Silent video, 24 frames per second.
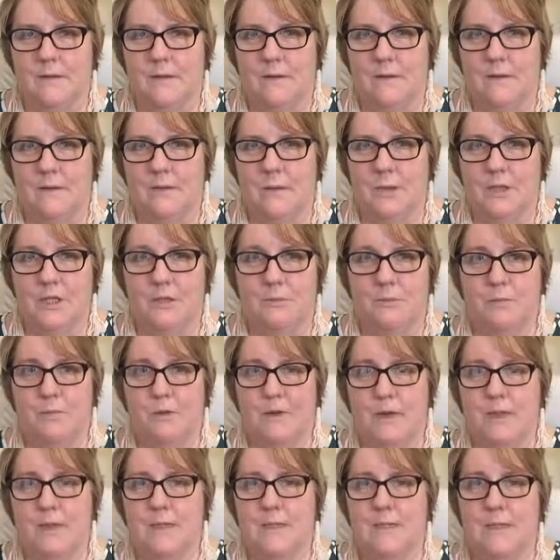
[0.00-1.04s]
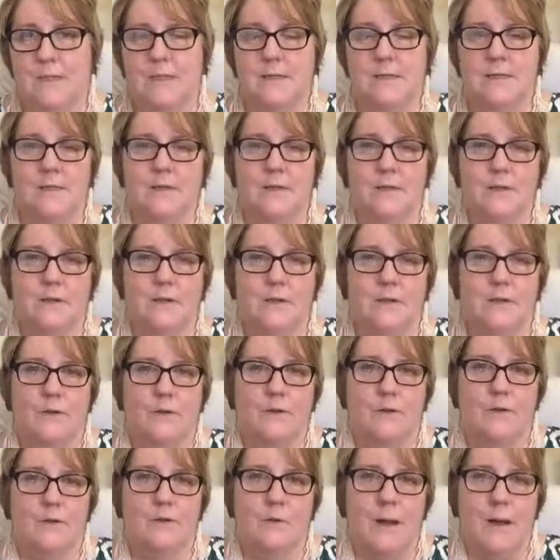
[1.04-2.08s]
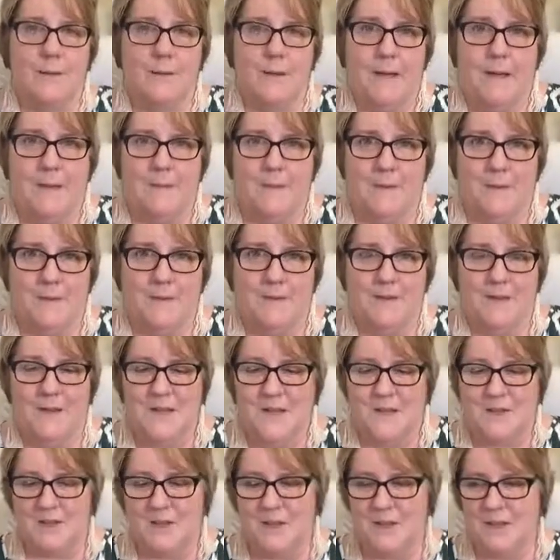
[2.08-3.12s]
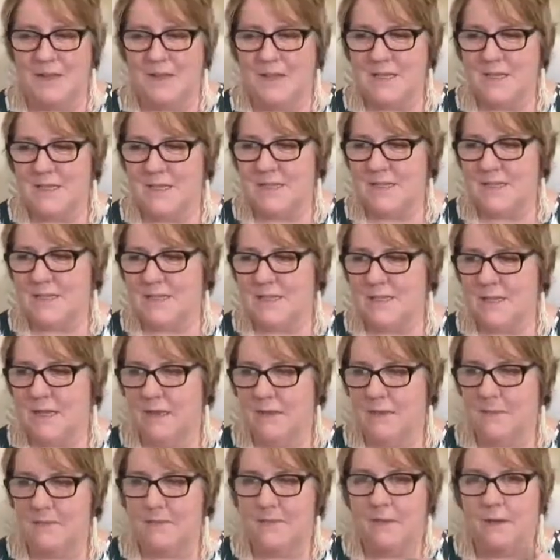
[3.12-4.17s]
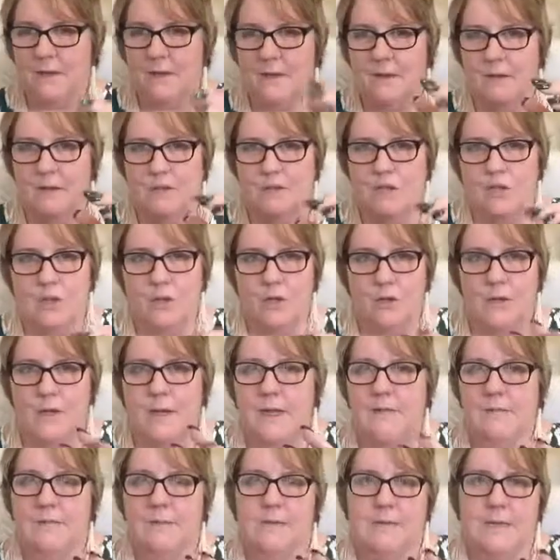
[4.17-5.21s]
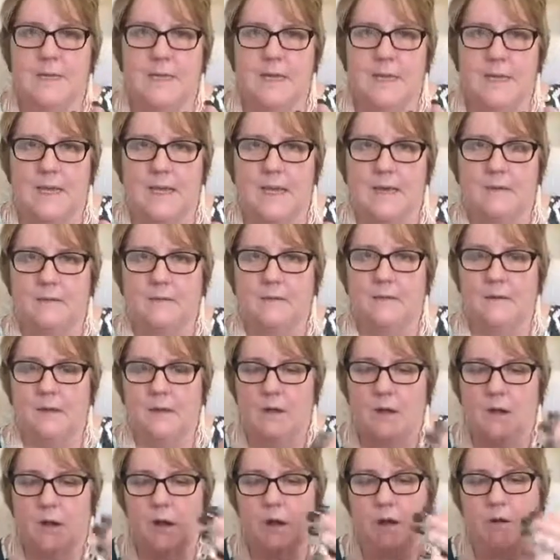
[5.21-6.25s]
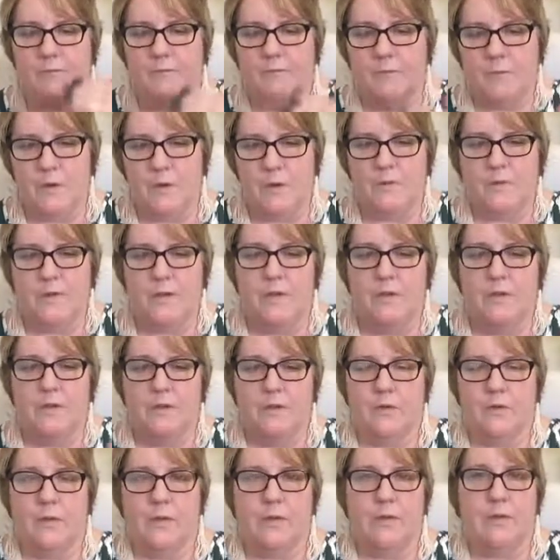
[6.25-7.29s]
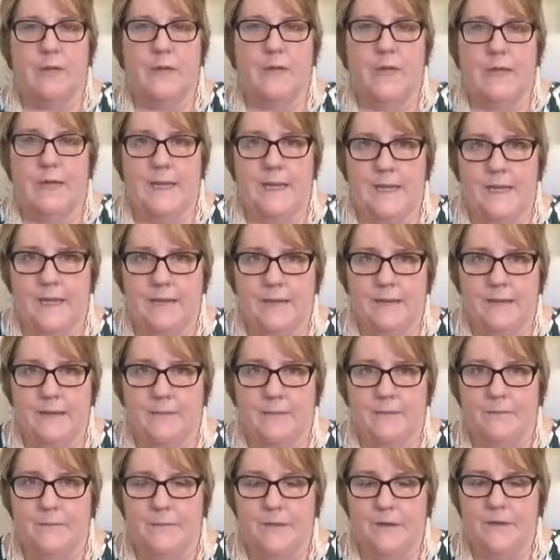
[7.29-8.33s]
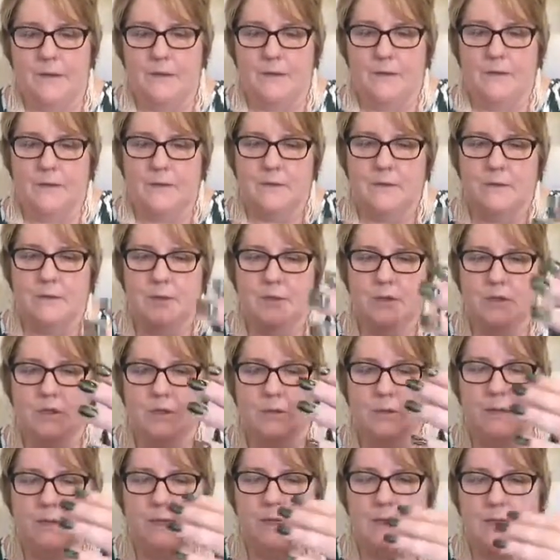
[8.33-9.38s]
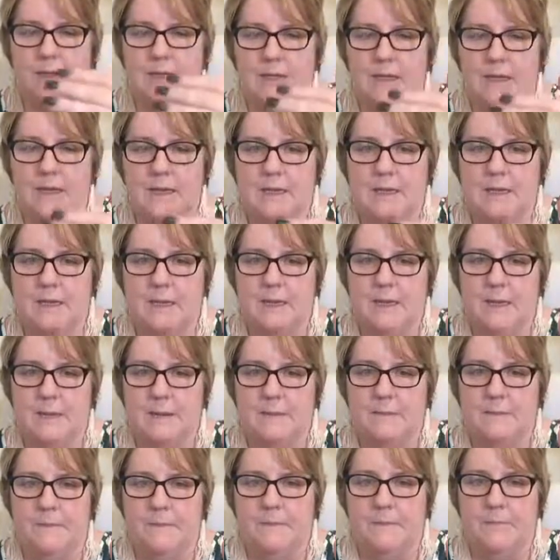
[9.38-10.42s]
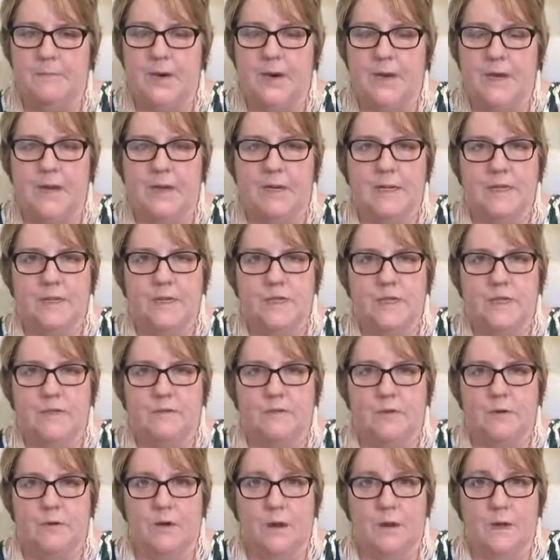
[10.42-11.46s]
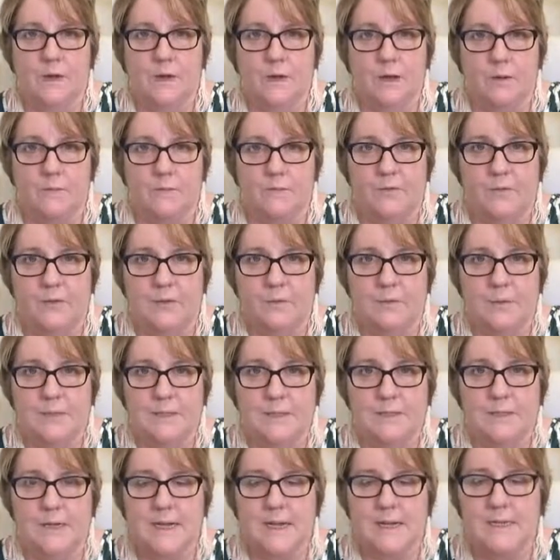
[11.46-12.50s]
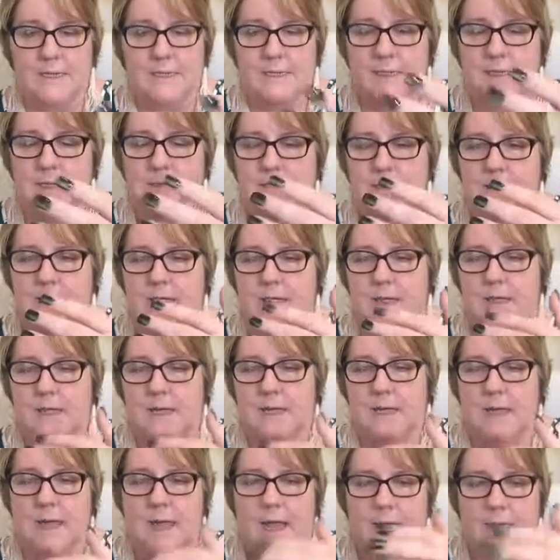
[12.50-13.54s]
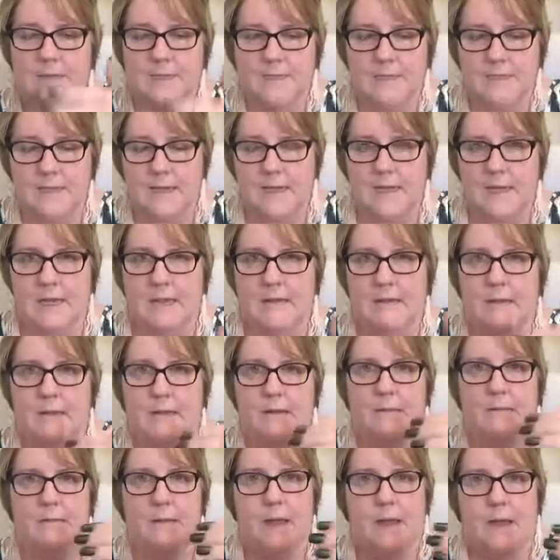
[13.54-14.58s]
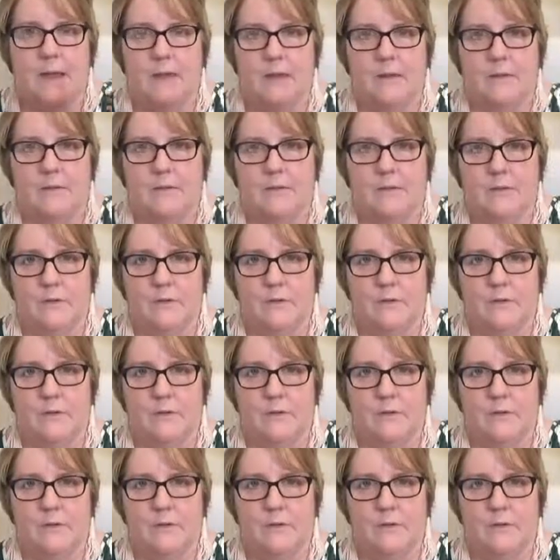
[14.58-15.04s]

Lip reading: Which brings us to wrap up. So this is 2 levels here of moving through your healing. So doing the recognition of your unhelpful personalities and seeing them and